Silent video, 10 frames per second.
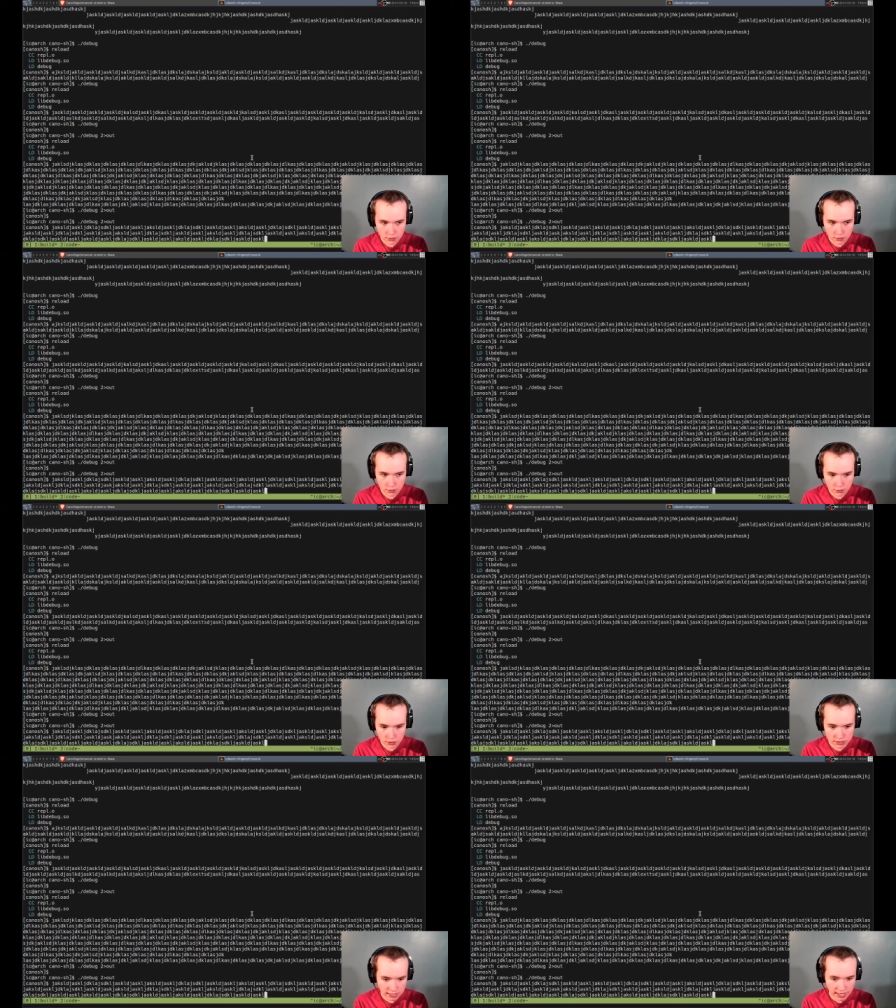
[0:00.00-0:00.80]
So
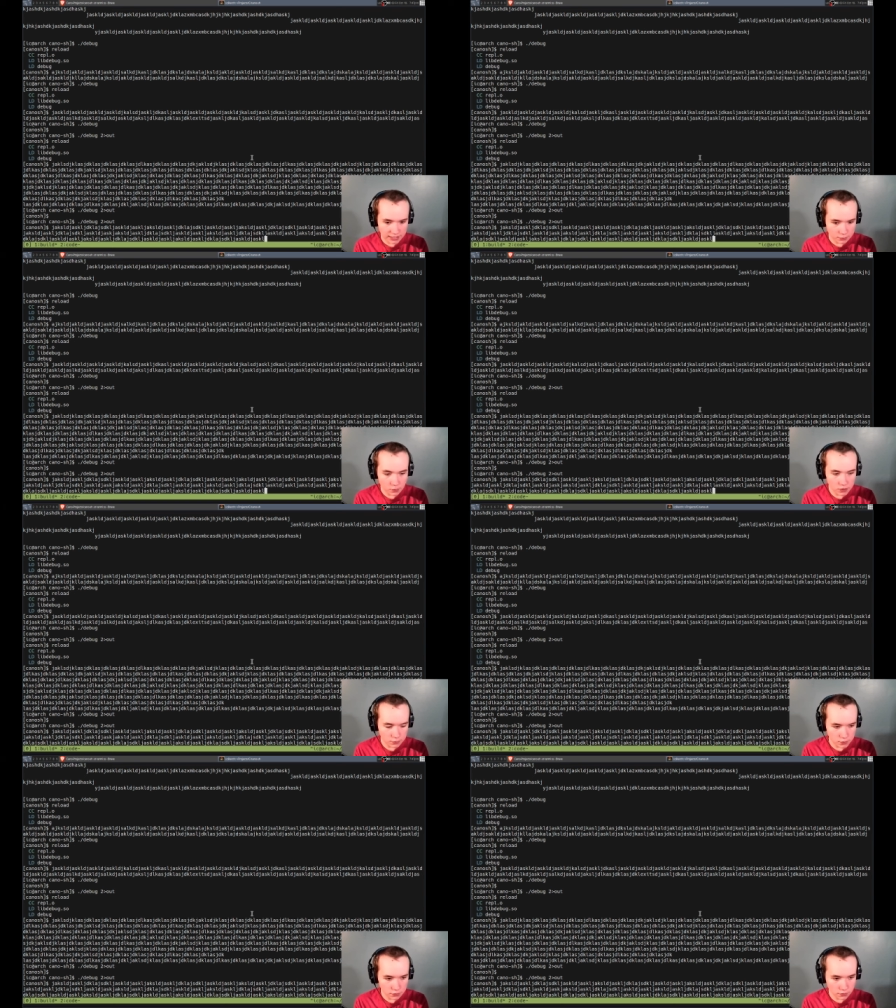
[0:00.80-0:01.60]
that's added one
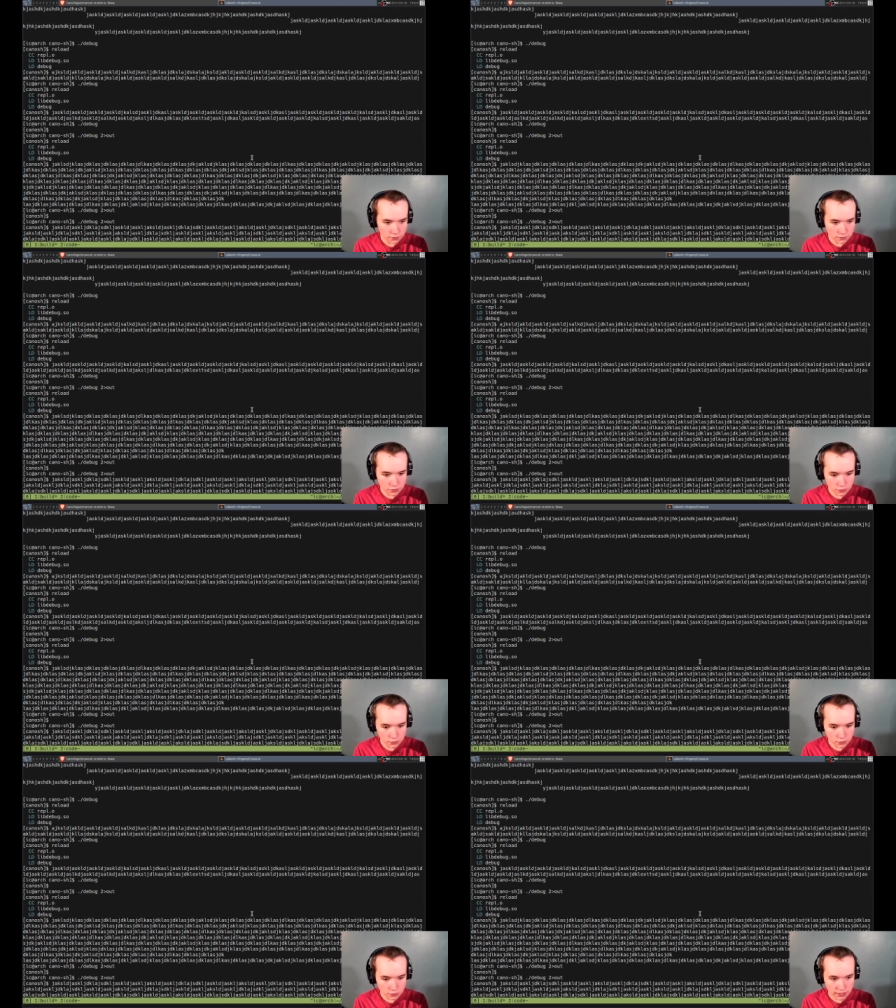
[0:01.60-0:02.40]
row total.
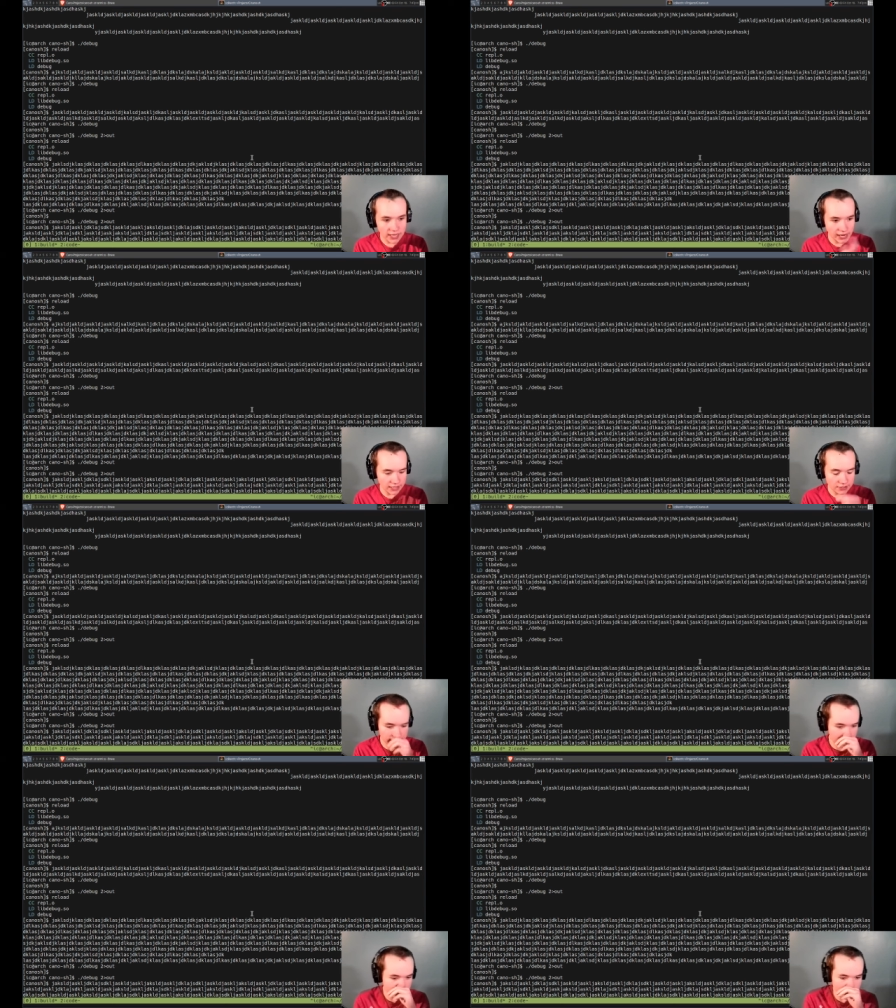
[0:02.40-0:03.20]
And that just
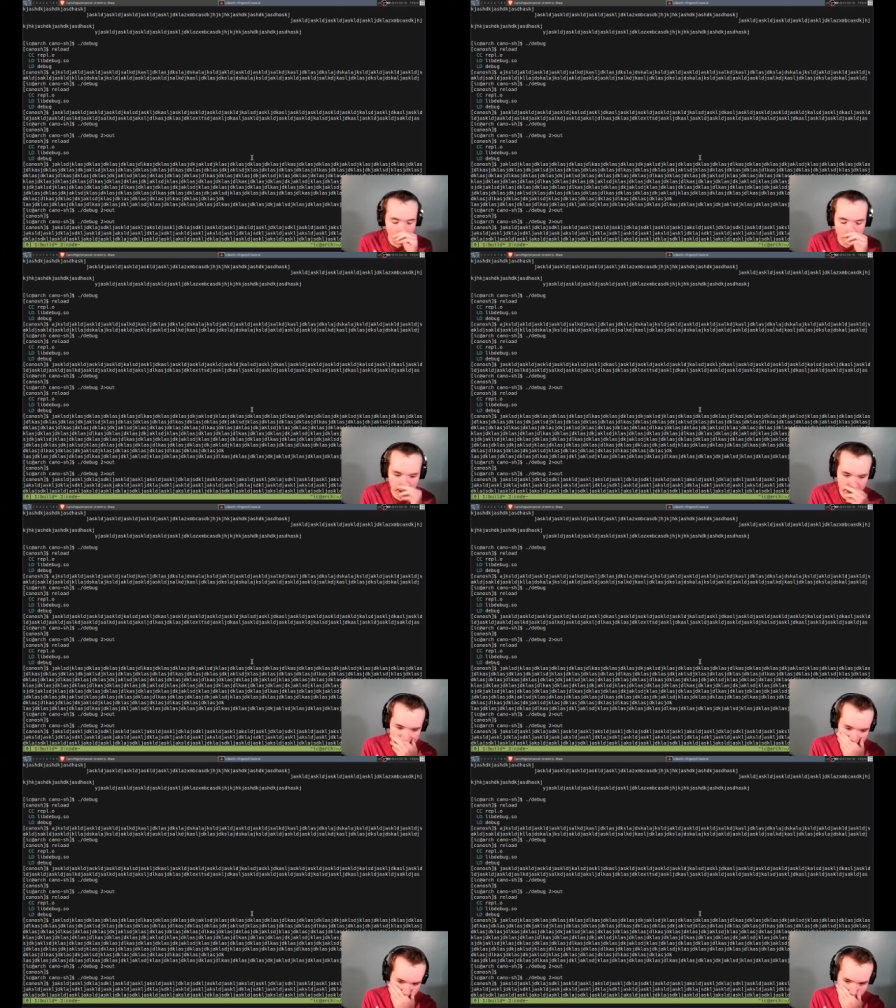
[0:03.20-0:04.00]
added a row, so that's
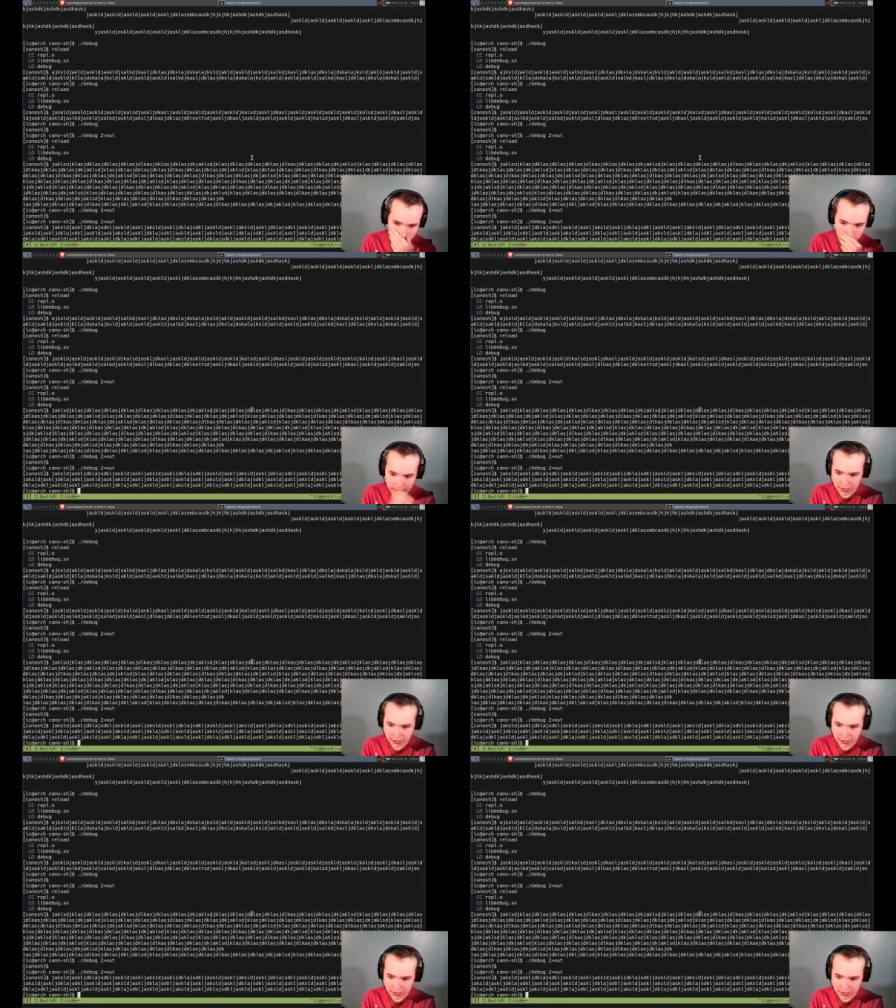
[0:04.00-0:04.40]
not quite right.